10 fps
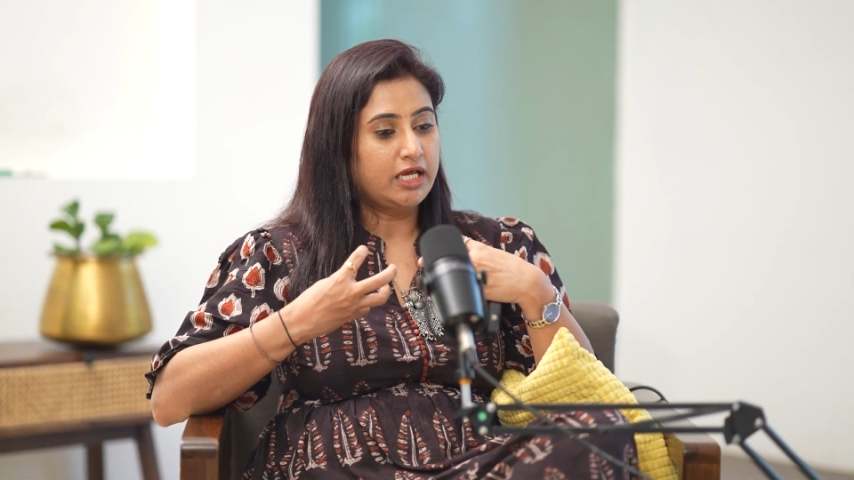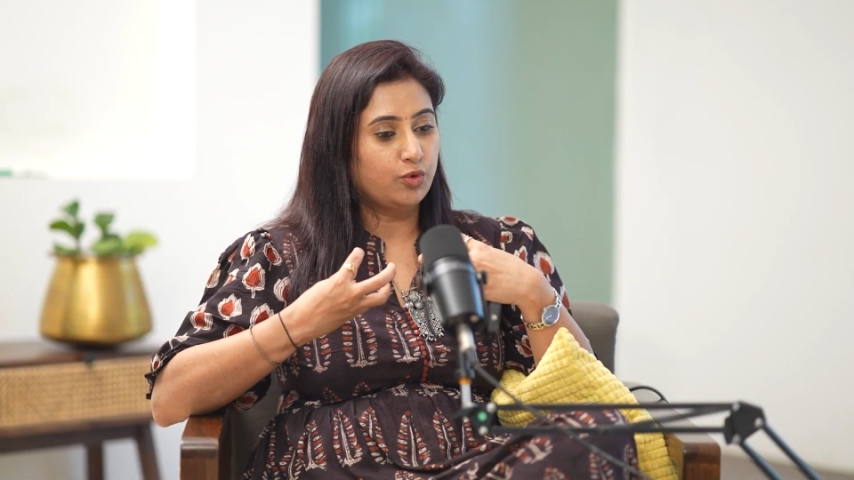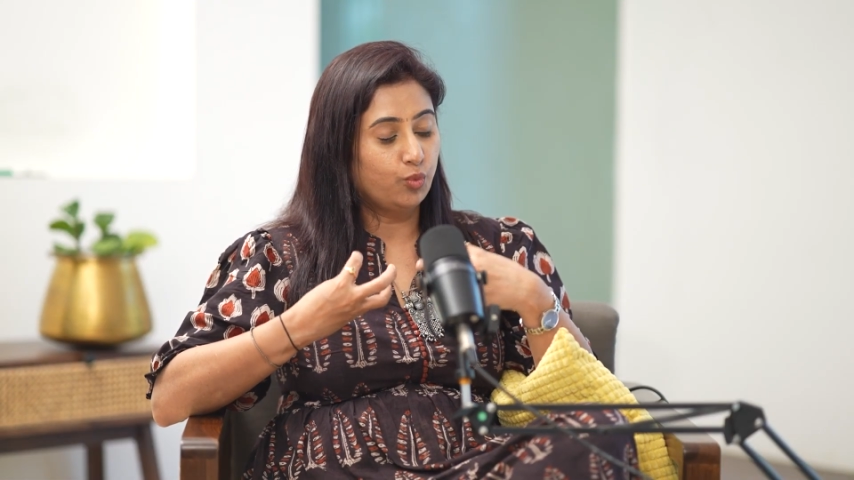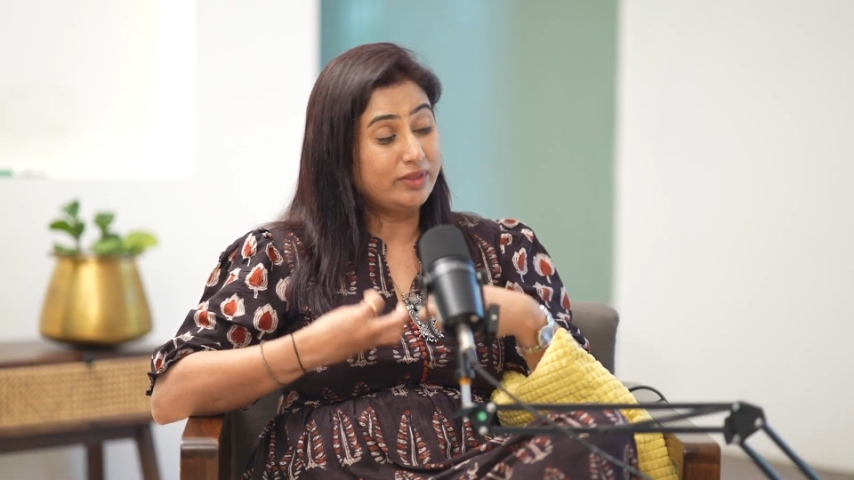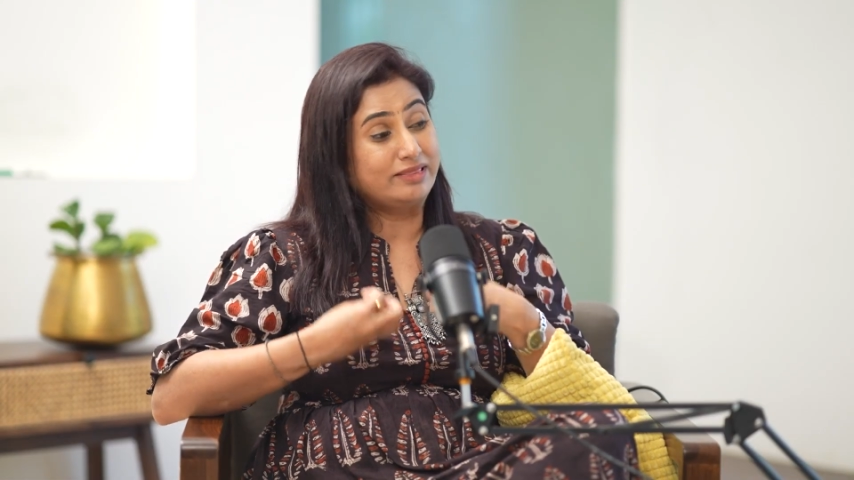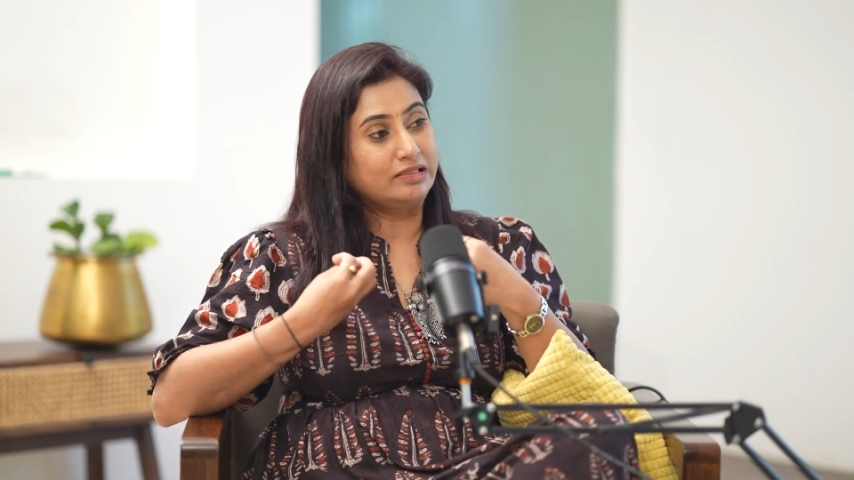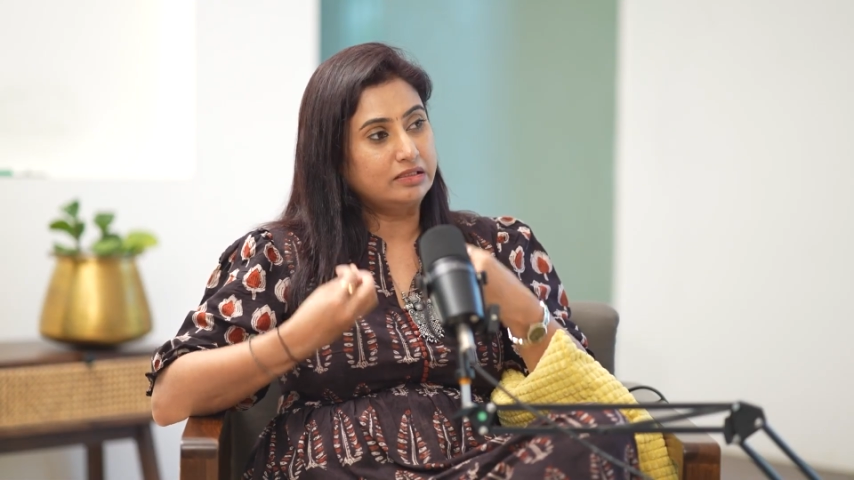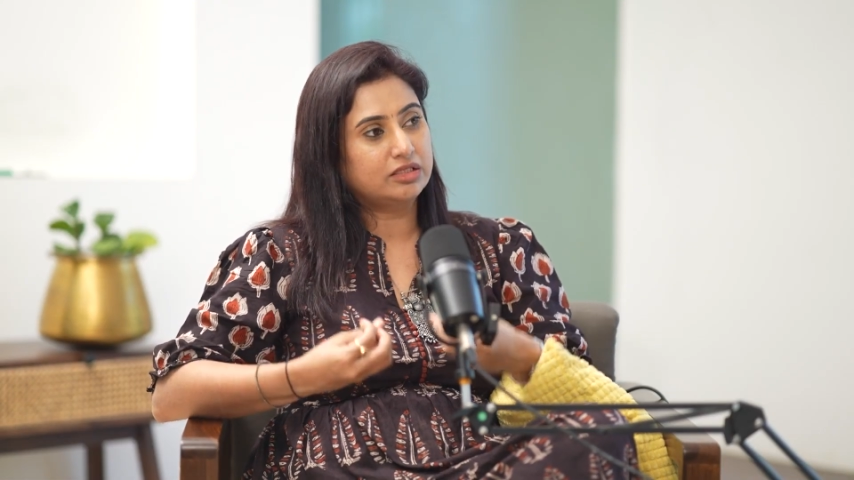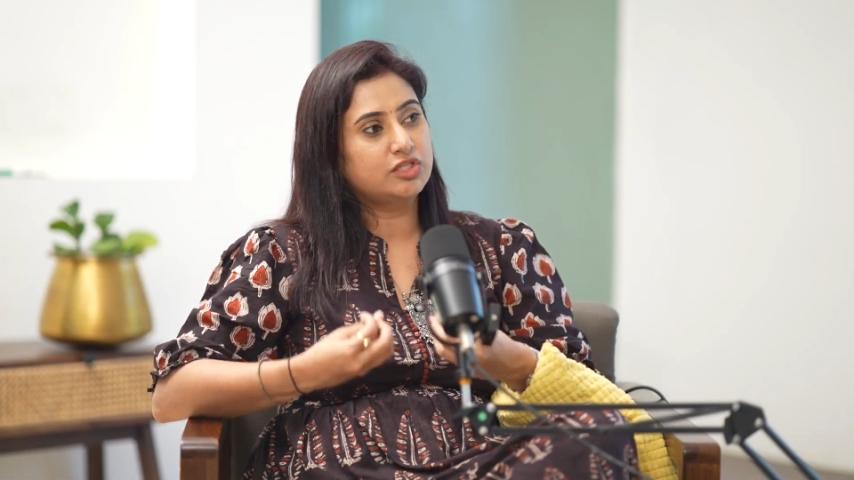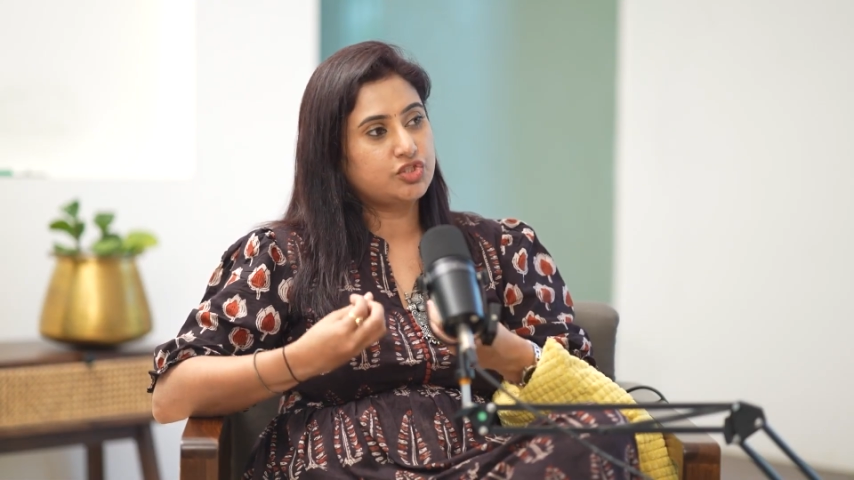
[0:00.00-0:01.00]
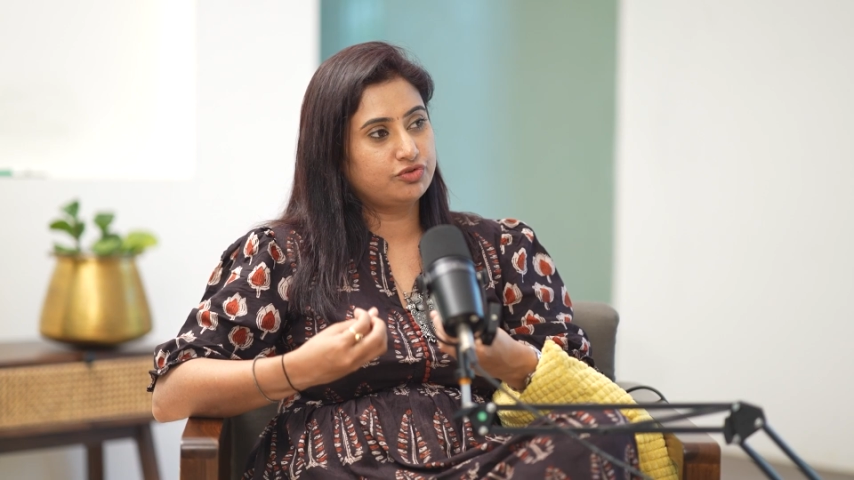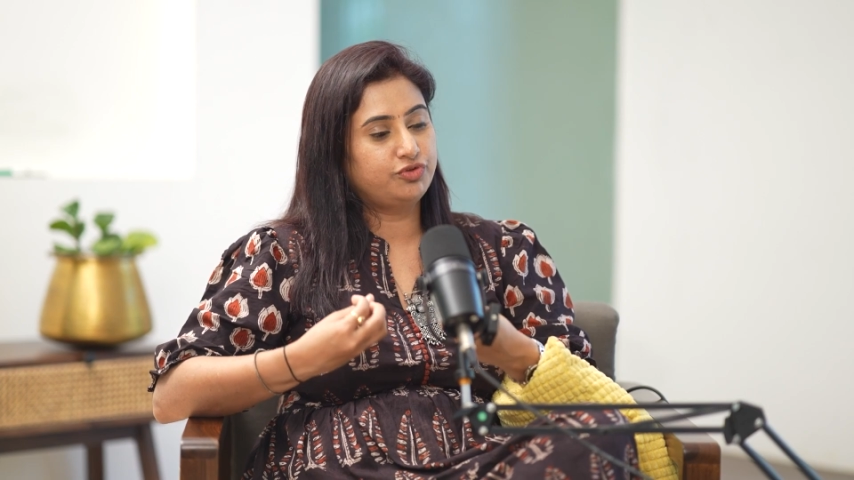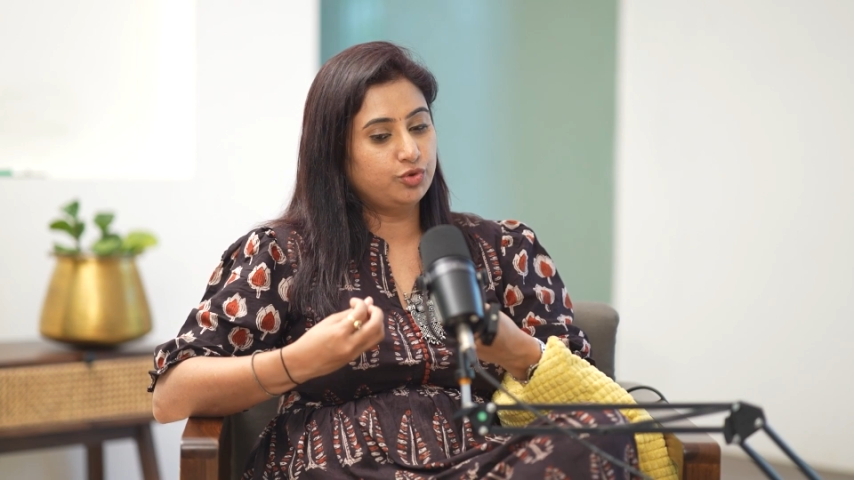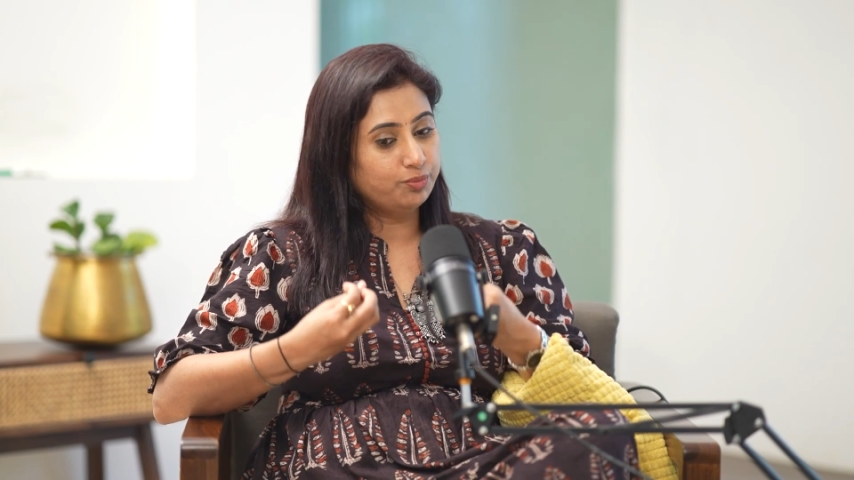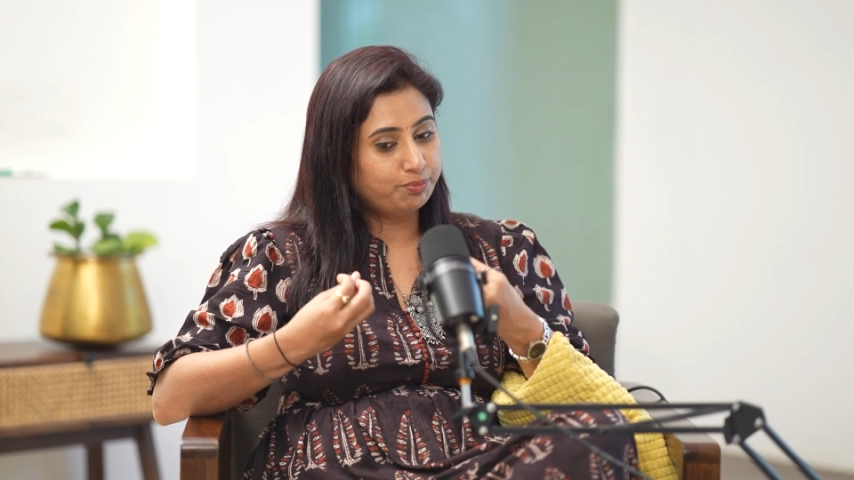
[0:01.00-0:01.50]
with interest, if
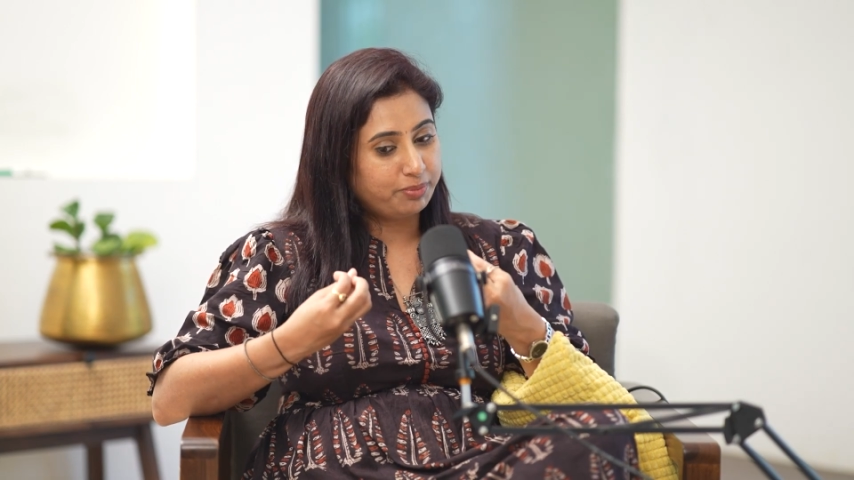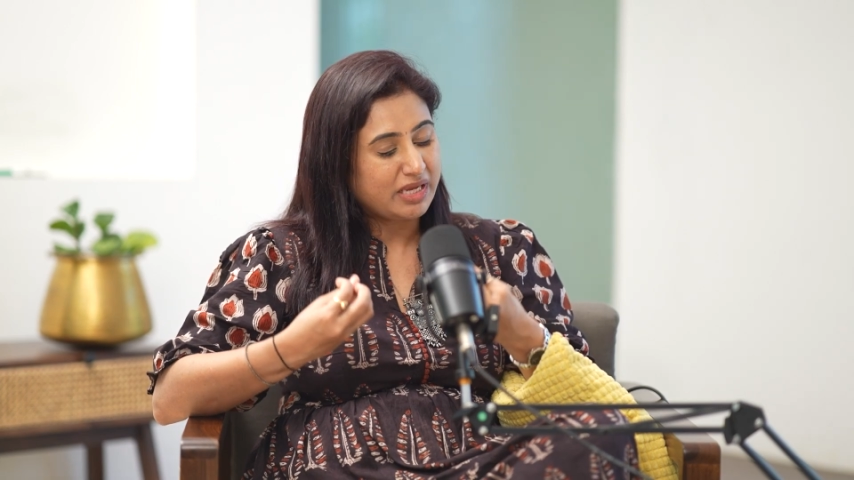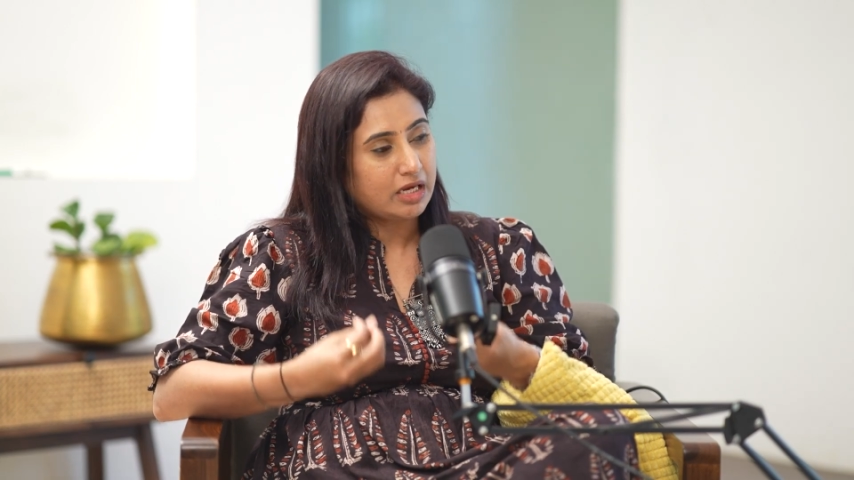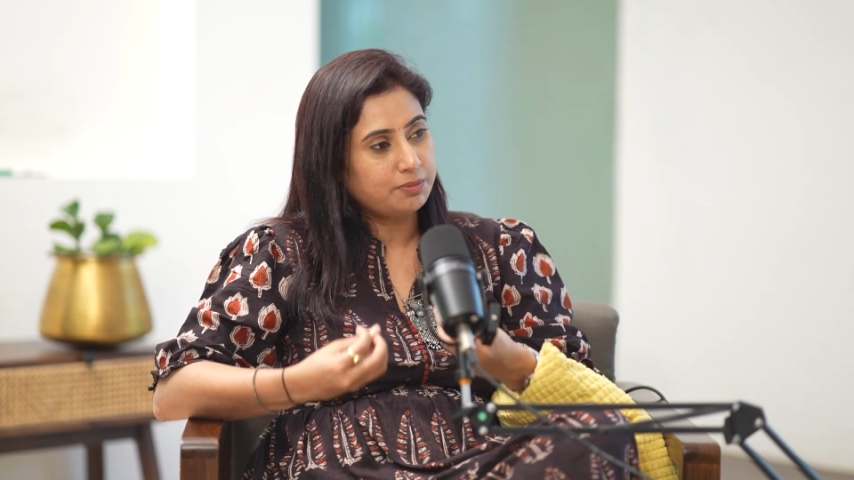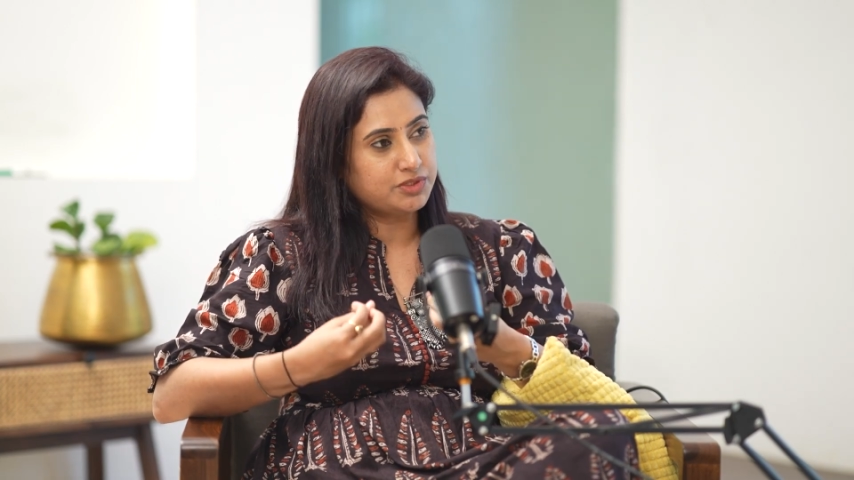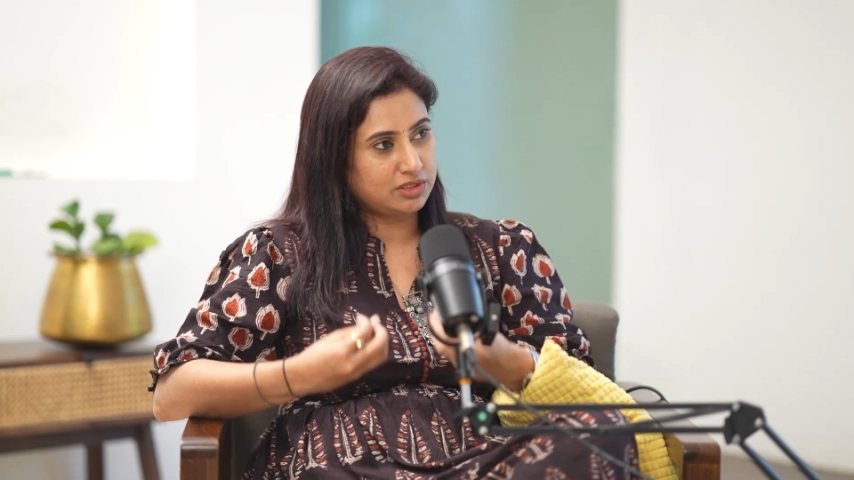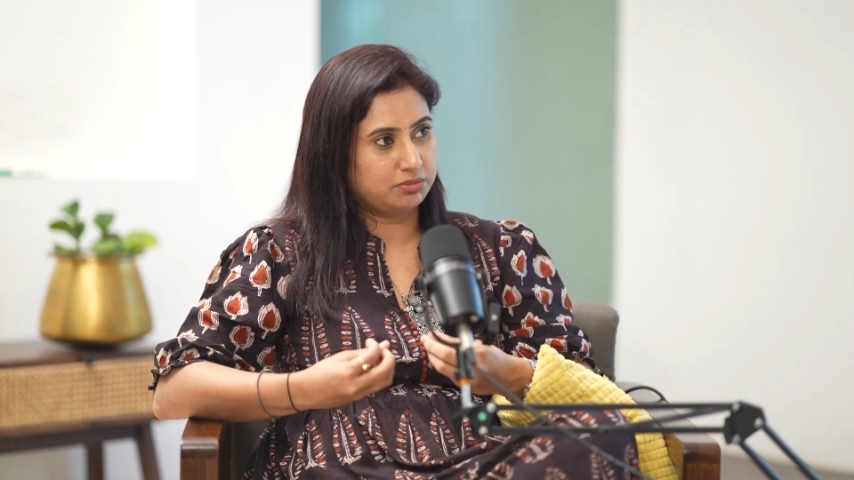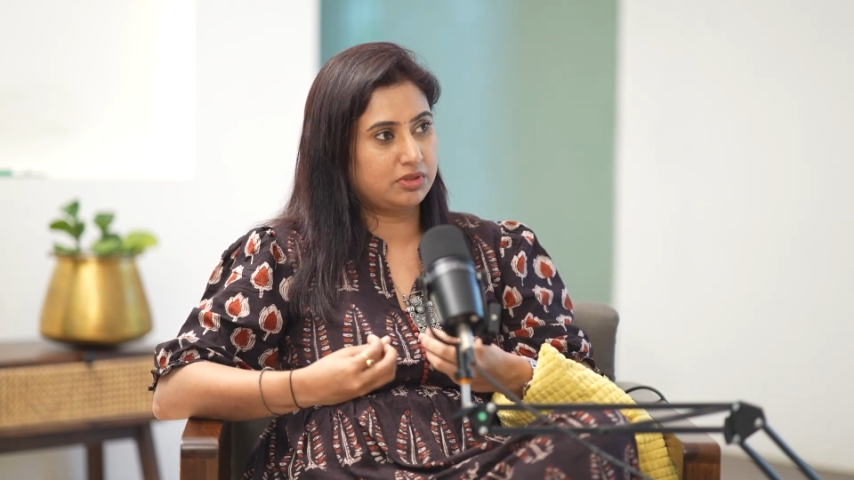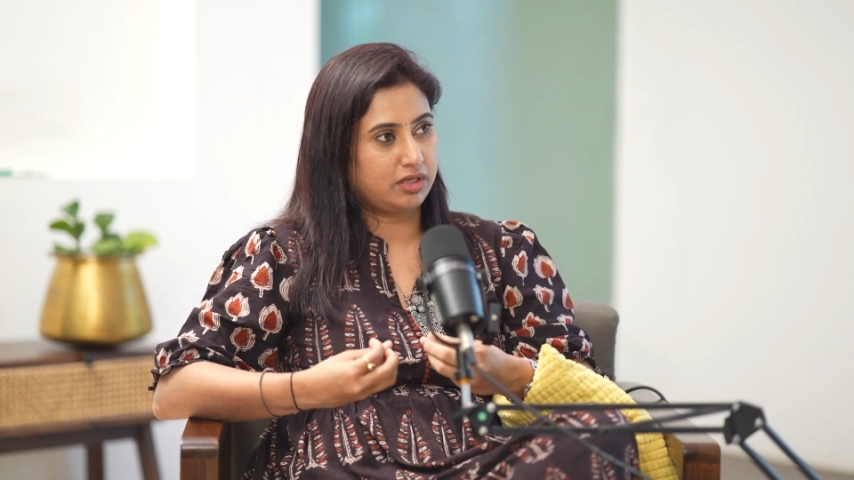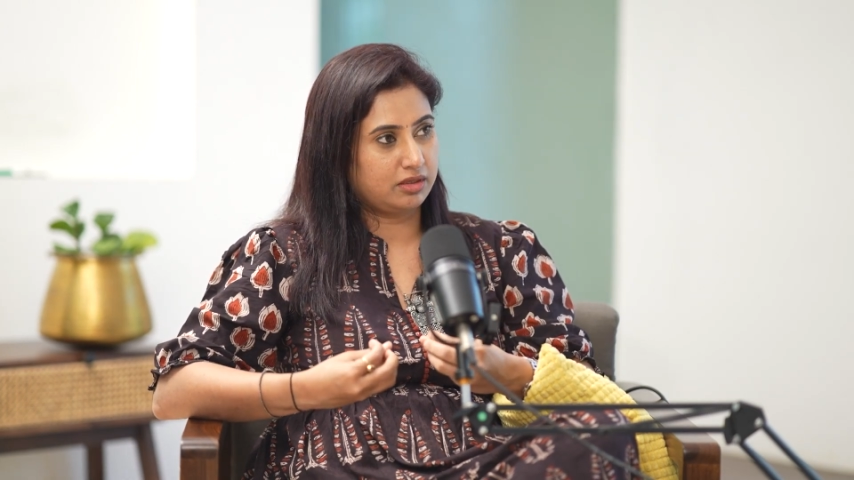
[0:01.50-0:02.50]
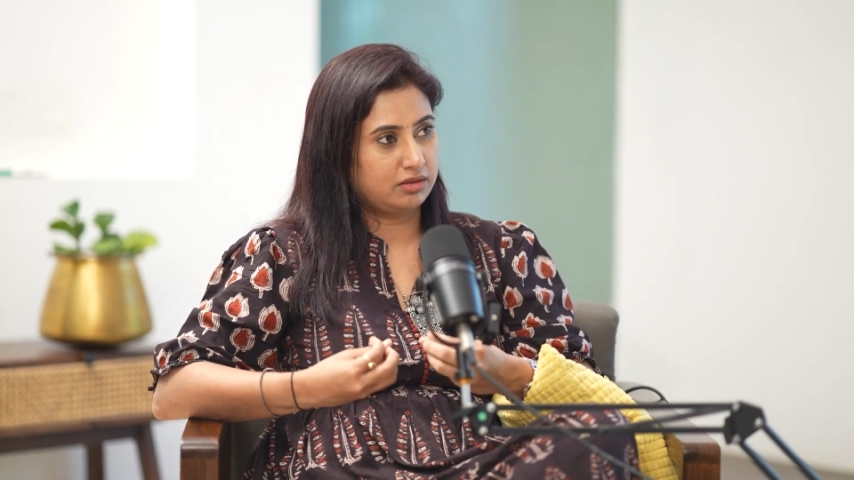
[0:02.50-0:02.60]
you pick up something,